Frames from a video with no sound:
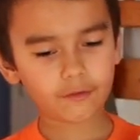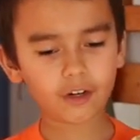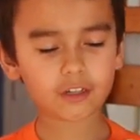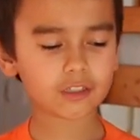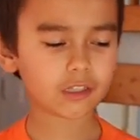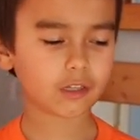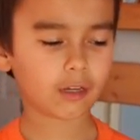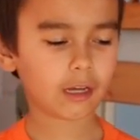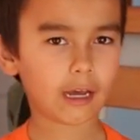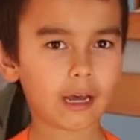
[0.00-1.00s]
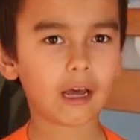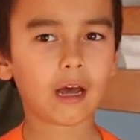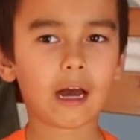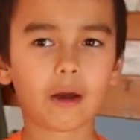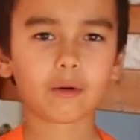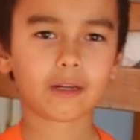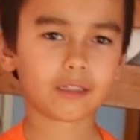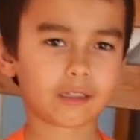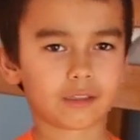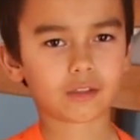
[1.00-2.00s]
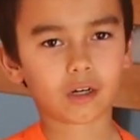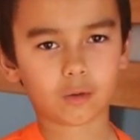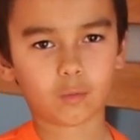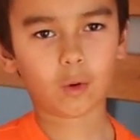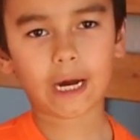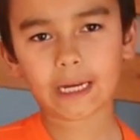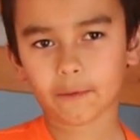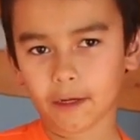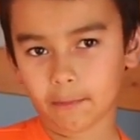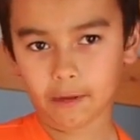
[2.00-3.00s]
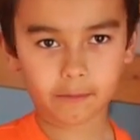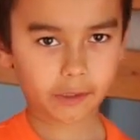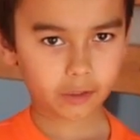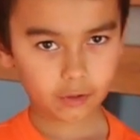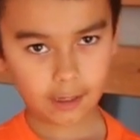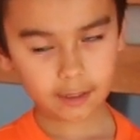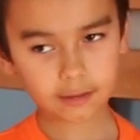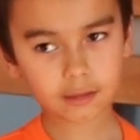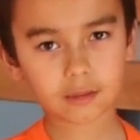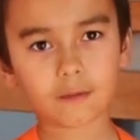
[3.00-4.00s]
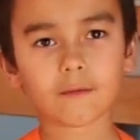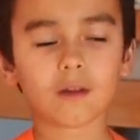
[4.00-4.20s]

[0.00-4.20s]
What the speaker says: first I would like to get started with why I recommend bearded dragons.